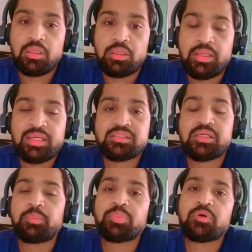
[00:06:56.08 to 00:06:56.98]
Next
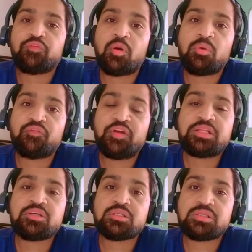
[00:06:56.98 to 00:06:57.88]
up, from a
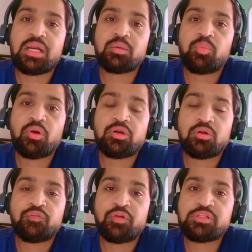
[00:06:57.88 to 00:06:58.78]
feature standpoint, on
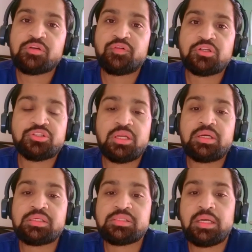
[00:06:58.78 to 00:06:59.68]
a feature
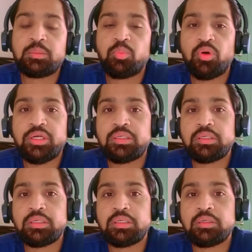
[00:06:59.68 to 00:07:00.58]
functionality standpoint,
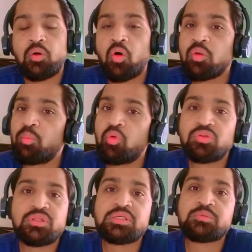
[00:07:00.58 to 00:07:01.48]
both these